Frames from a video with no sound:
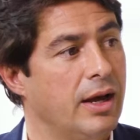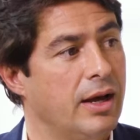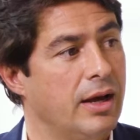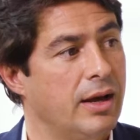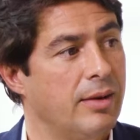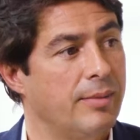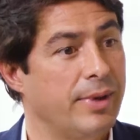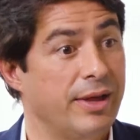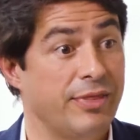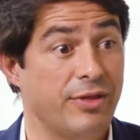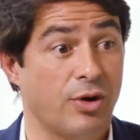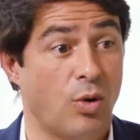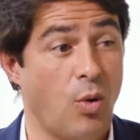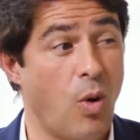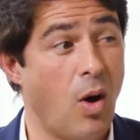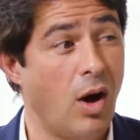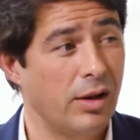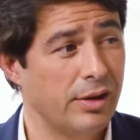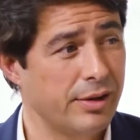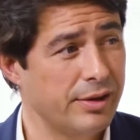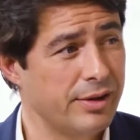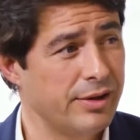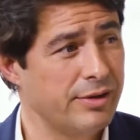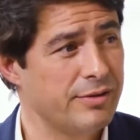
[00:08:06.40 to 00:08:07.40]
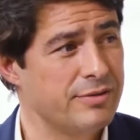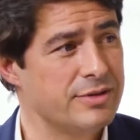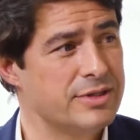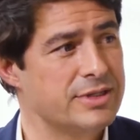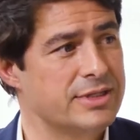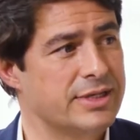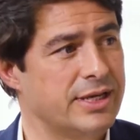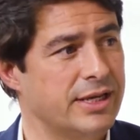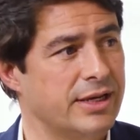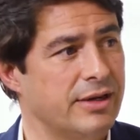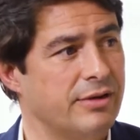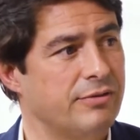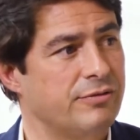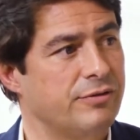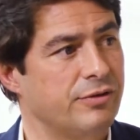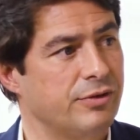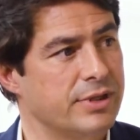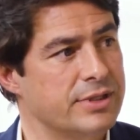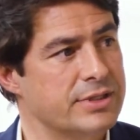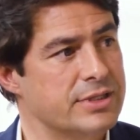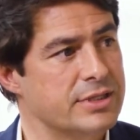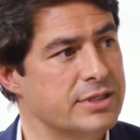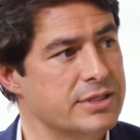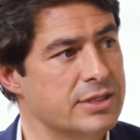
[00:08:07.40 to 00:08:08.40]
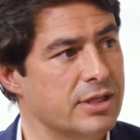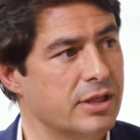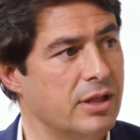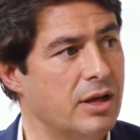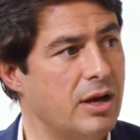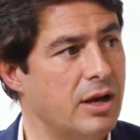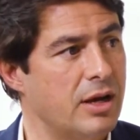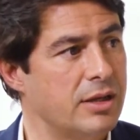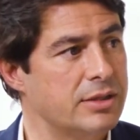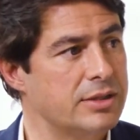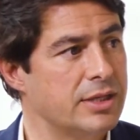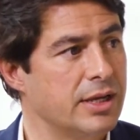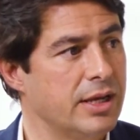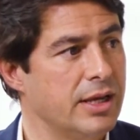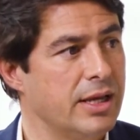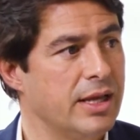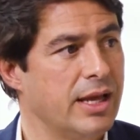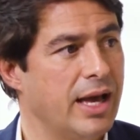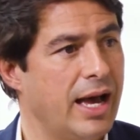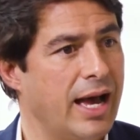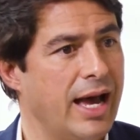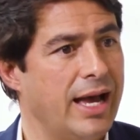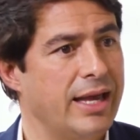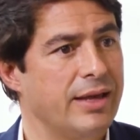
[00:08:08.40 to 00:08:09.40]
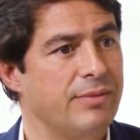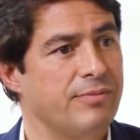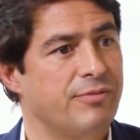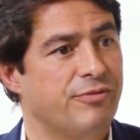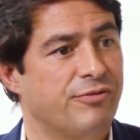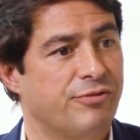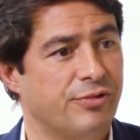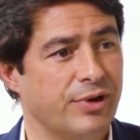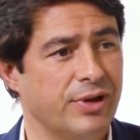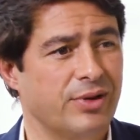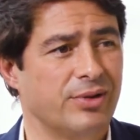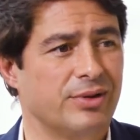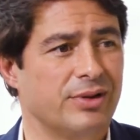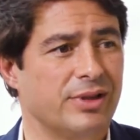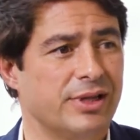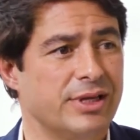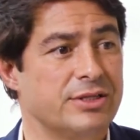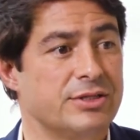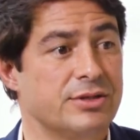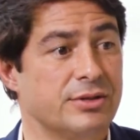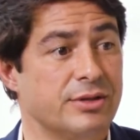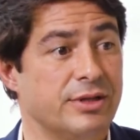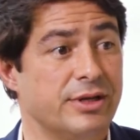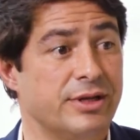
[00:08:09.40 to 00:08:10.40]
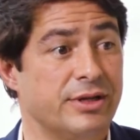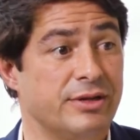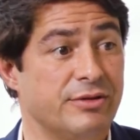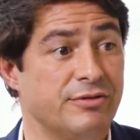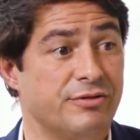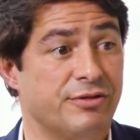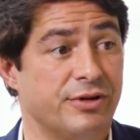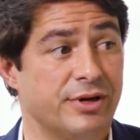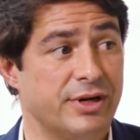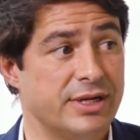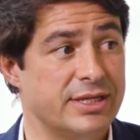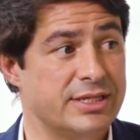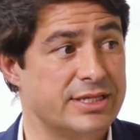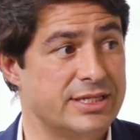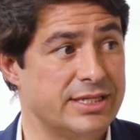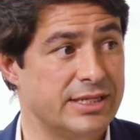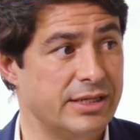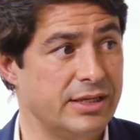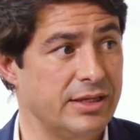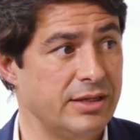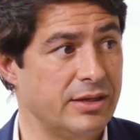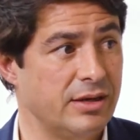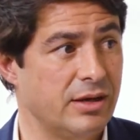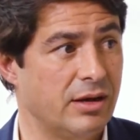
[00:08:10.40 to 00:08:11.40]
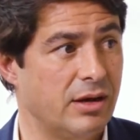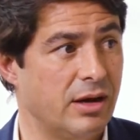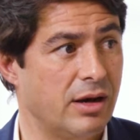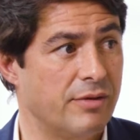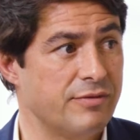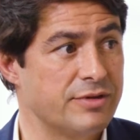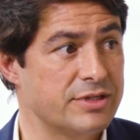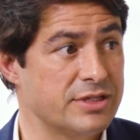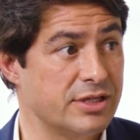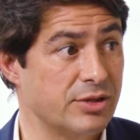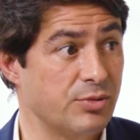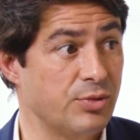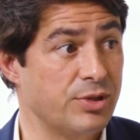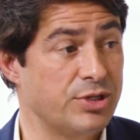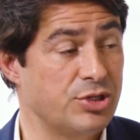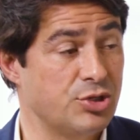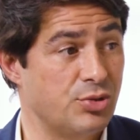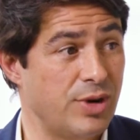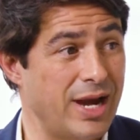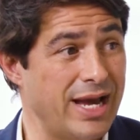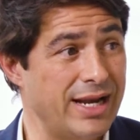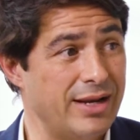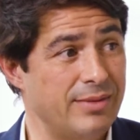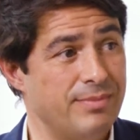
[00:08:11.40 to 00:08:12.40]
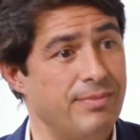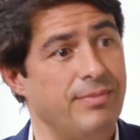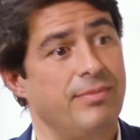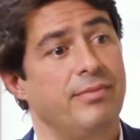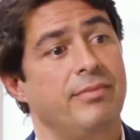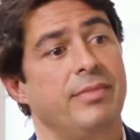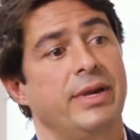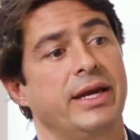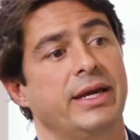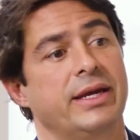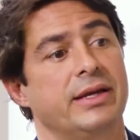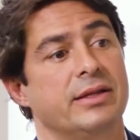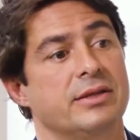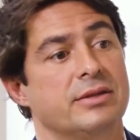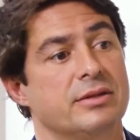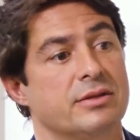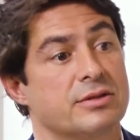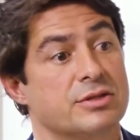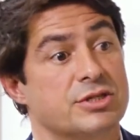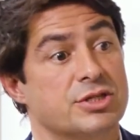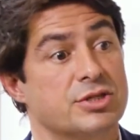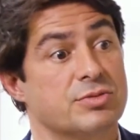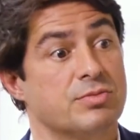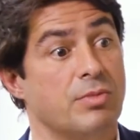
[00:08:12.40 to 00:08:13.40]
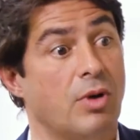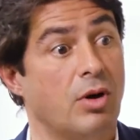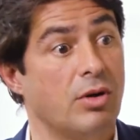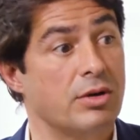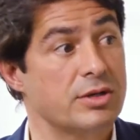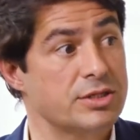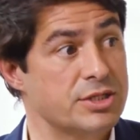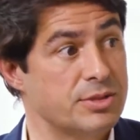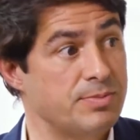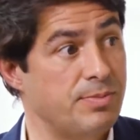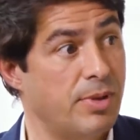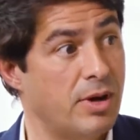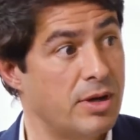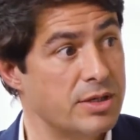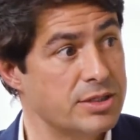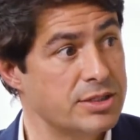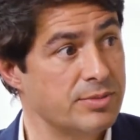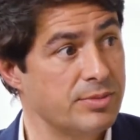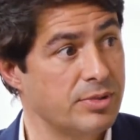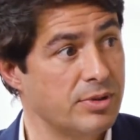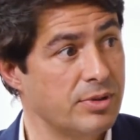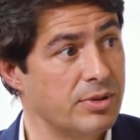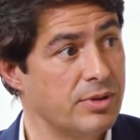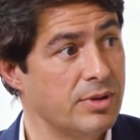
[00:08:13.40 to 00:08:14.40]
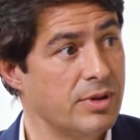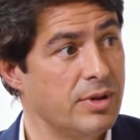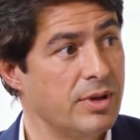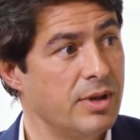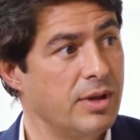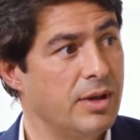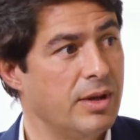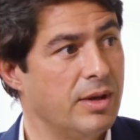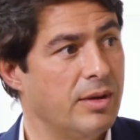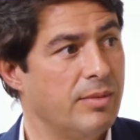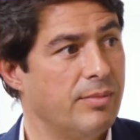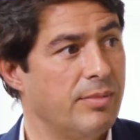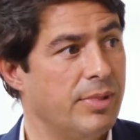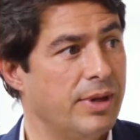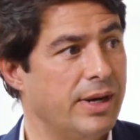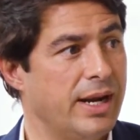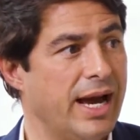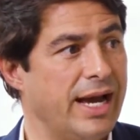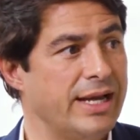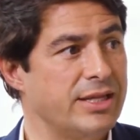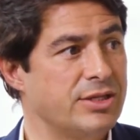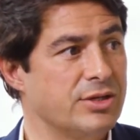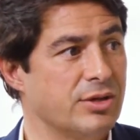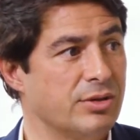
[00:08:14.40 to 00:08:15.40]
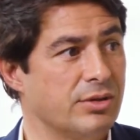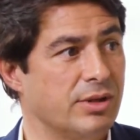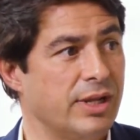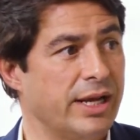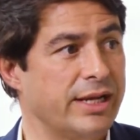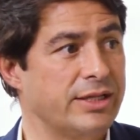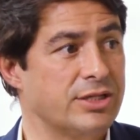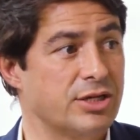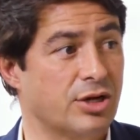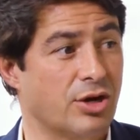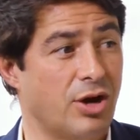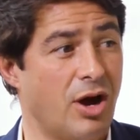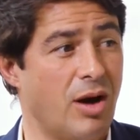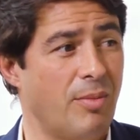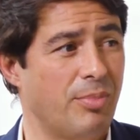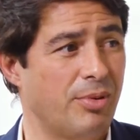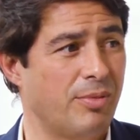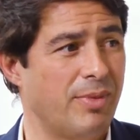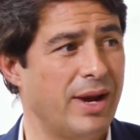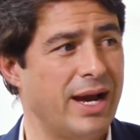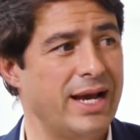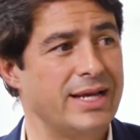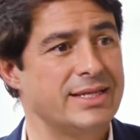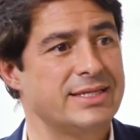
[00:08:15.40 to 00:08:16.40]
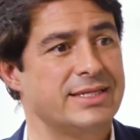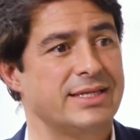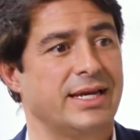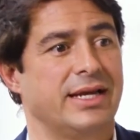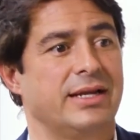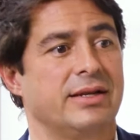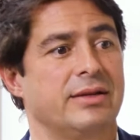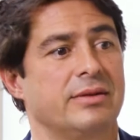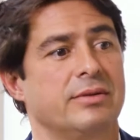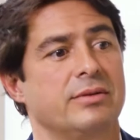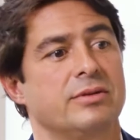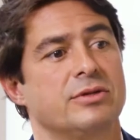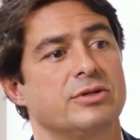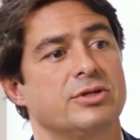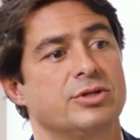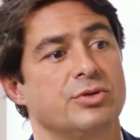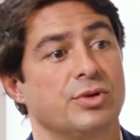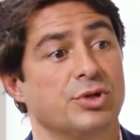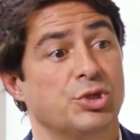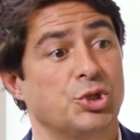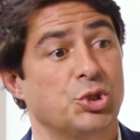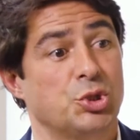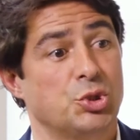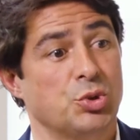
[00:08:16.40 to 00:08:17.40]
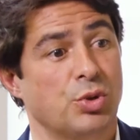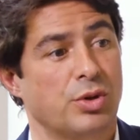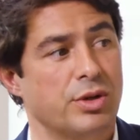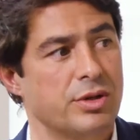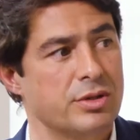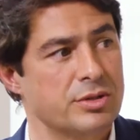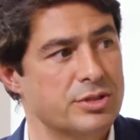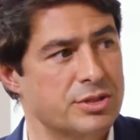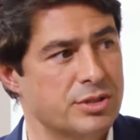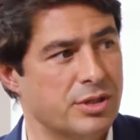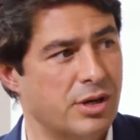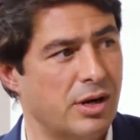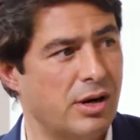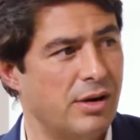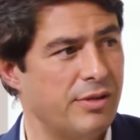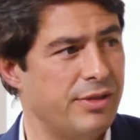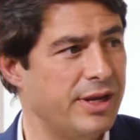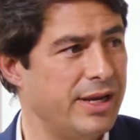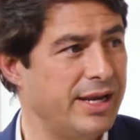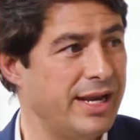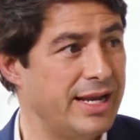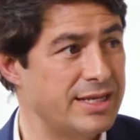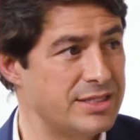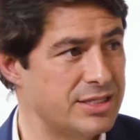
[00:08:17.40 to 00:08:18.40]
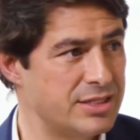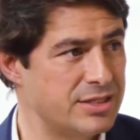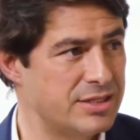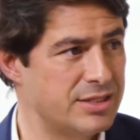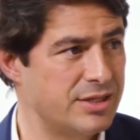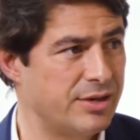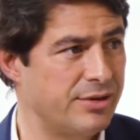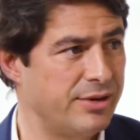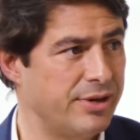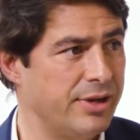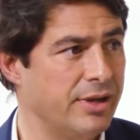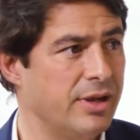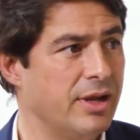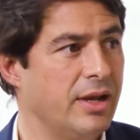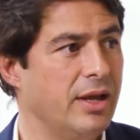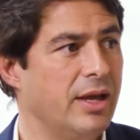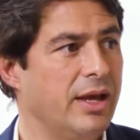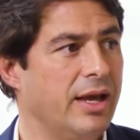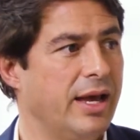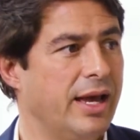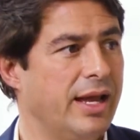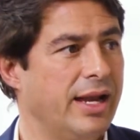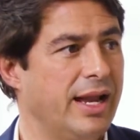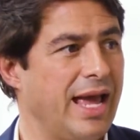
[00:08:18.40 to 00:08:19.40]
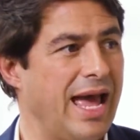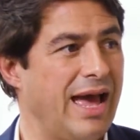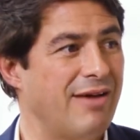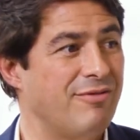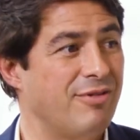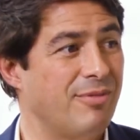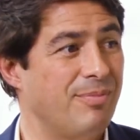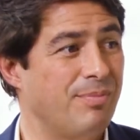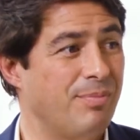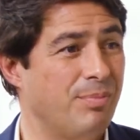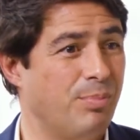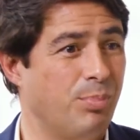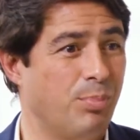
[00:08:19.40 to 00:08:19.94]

And the quality of the skin influences a lot. I frequently do the inverted T. Obviously, we try to make it small as possible, but I don't like to compromise and do a shorter scar than necessary and have